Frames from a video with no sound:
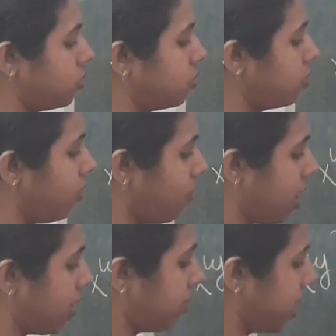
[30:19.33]
2,
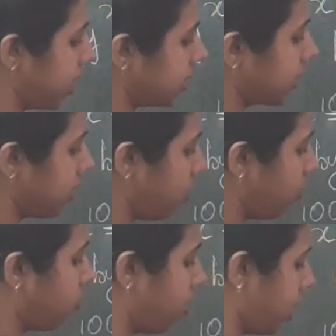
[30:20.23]
1 minus 0,
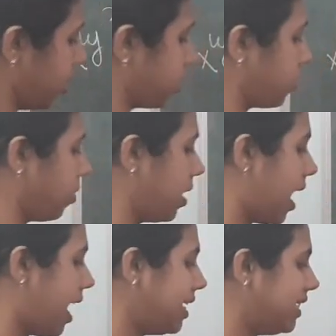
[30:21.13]
1. So
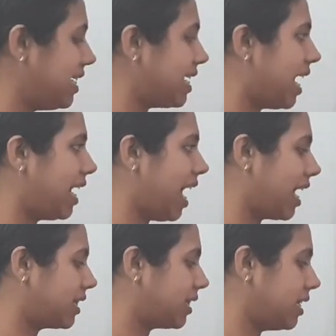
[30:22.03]

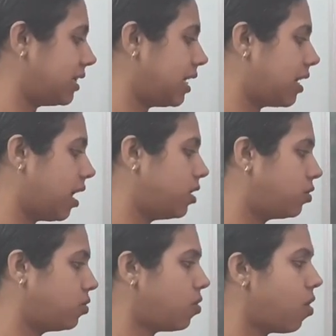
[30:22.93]
99x is equal
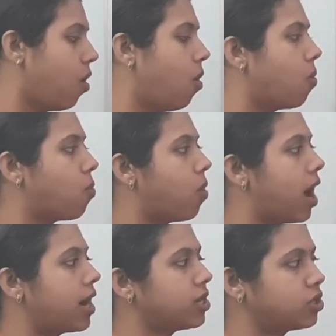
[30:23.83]
to
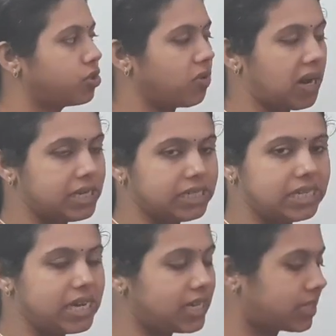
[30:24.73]

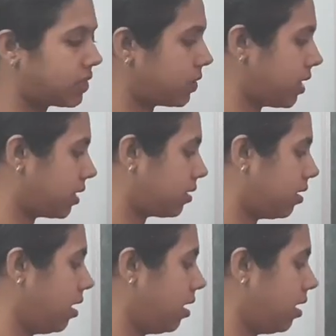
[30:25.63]
126.